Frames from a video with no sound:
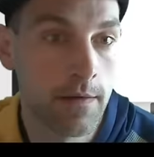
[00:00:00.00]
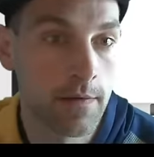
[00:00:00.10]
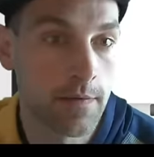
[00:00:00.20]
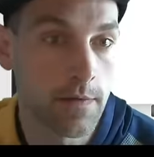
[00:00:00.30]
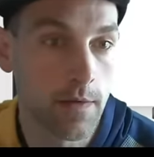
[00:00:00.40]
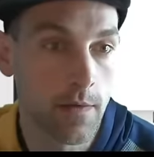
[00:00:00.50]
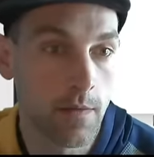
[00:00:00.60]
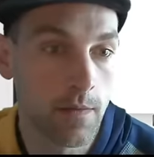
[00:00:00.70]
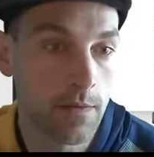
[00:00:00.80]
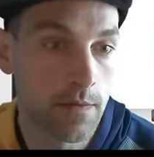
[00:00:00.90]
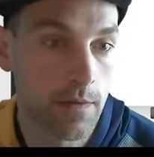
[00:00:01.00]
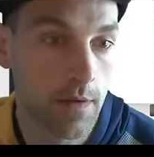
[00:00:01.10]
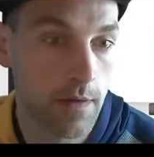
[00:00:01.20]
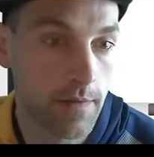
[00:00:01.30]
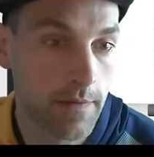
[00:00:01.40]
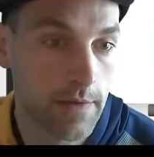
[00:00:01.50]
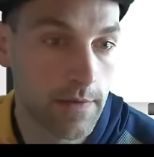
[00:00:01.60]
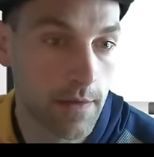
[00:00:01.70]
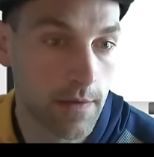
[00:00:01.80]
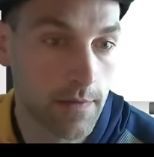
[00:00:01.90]
So all of these
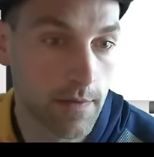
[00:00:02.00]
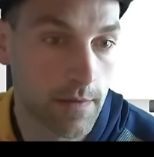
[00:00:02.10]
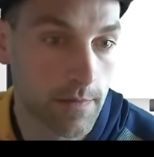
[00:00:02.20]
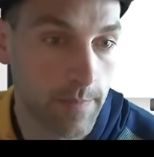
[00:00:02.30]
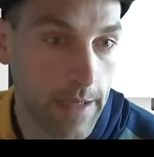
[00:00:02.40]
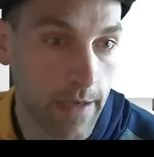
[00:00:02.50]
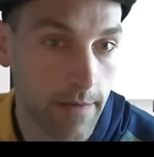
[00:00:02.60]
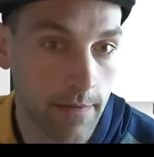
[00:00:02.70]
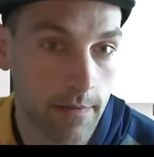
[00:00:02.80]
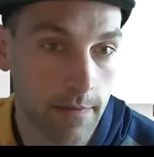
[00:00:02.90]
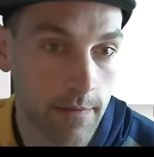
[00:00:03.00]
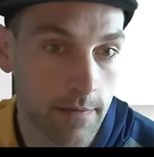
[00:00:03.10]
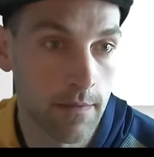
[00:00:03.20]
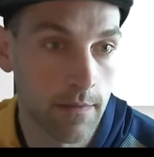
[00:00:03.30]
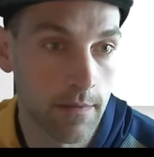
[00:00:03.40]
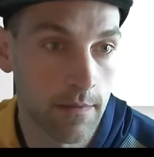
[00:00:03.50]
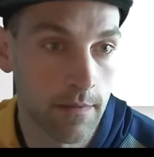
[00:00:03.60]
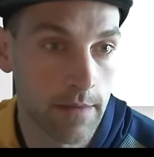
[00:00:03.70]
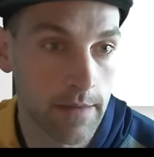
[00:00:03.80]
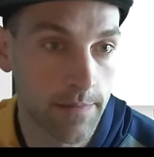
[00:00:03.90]
cards are bad.
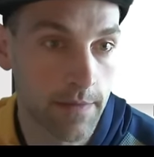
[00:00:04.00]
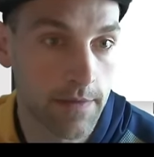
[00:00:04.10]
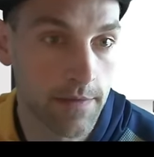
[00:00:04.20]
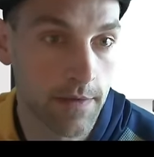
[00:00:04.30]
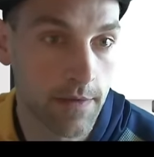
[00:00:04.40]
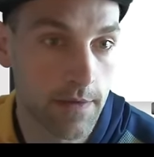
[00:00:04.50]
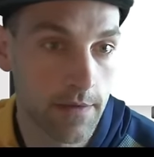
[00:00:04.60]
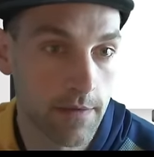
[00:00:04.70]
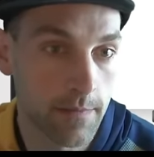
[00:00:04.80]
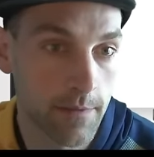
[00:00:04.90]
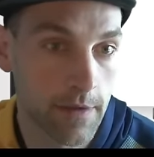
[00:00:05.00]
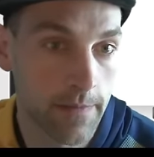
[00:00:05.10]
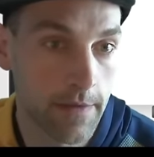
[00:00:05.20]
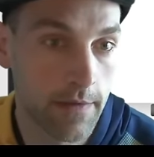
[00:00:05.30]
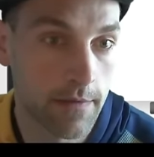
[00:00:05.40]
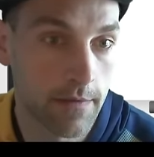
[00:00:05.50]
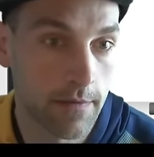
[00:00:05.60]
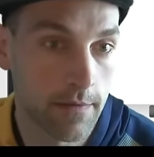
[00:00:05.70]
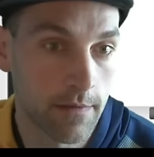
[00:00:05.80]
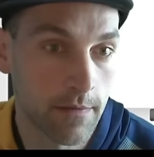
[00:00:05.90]
Last Breath is good. Prohibit.
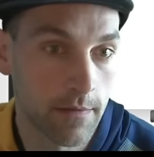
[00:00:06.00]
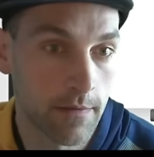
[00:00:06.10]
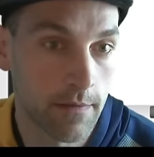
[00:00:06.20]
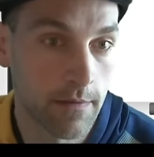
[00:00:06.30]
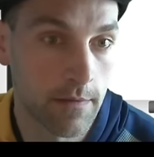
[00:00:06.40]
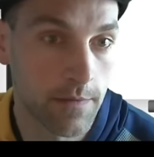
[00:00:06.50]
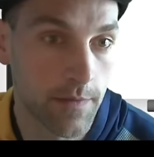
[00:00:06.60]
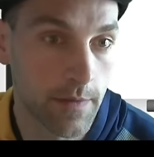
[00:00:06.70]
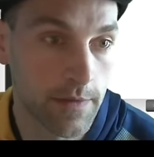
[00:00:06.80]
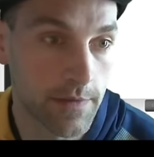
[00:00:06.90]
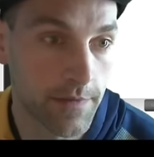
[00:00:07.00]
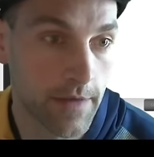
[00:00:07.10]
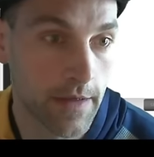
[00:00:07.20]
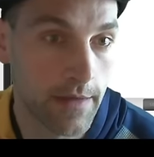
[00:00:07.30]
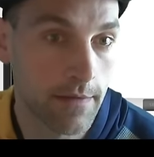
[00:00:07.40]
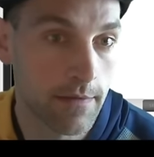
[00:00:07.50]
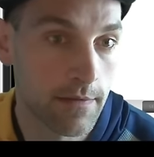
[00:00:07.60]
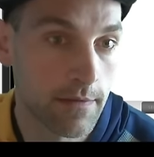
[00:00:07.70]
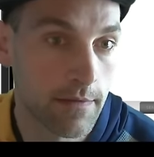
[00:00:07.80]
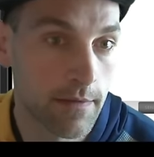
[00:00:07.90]
Lose Focus are fine.
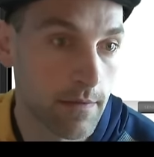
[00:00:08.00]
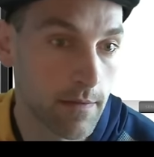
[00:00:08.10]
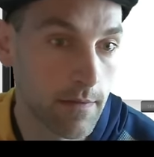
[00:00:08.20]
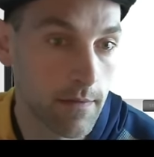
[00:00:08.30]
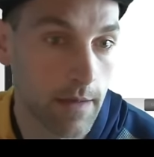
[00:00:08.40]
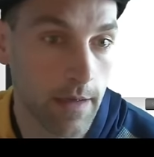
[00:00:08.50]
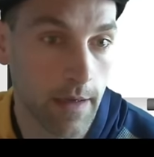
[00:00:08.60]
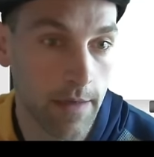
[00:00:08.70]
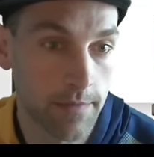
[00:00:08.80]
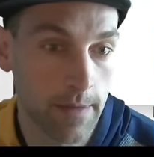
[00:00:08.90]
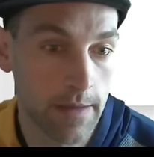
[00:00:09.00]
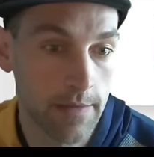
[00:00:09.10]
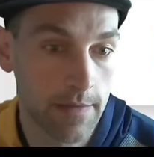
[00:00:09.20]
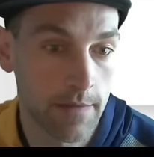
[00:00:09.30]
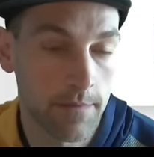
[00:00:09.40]
And a Hydroblast.